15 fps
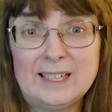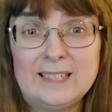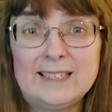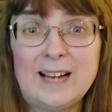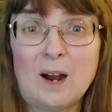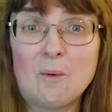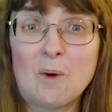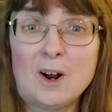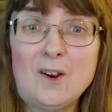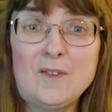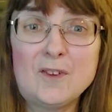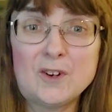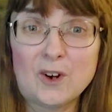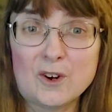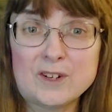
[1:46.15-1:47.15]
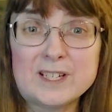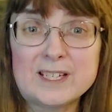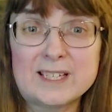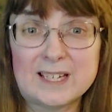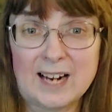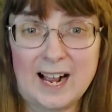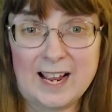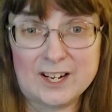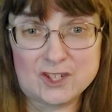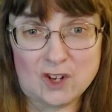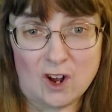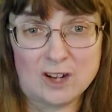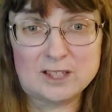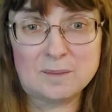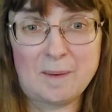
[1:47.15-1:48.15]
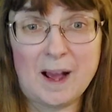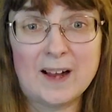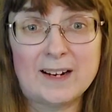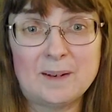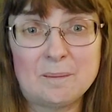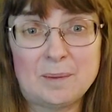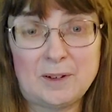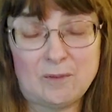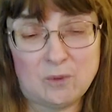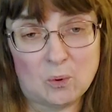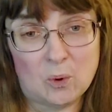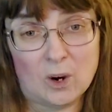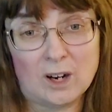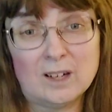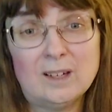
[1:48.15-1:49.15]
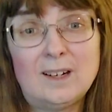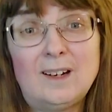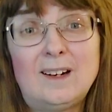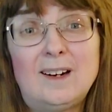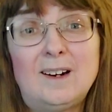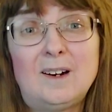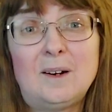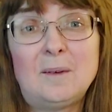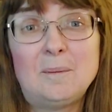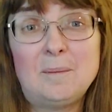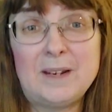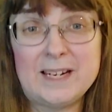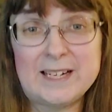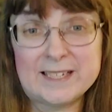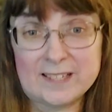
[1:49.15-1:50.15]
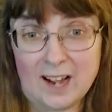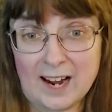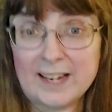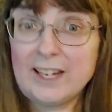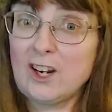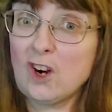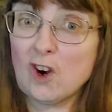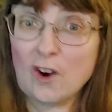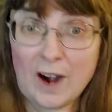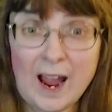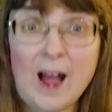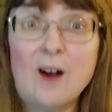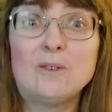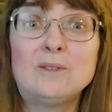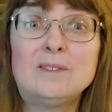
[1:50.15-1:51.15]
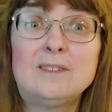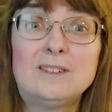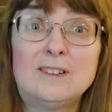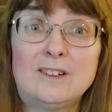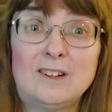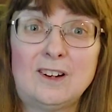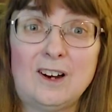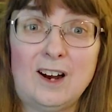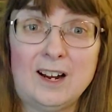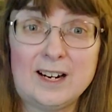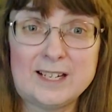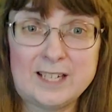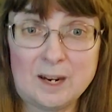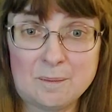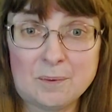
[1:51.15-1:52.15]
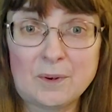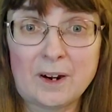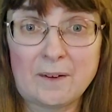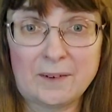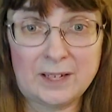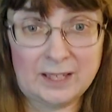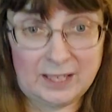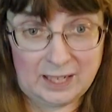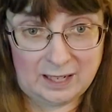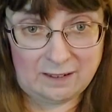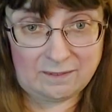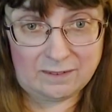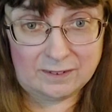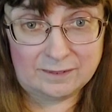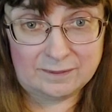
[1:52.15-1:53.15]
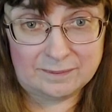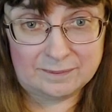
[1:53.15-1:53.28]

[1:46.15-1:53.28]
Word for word: Now, one of the nurses and I had talked about it before me signing her out on a temporary leave.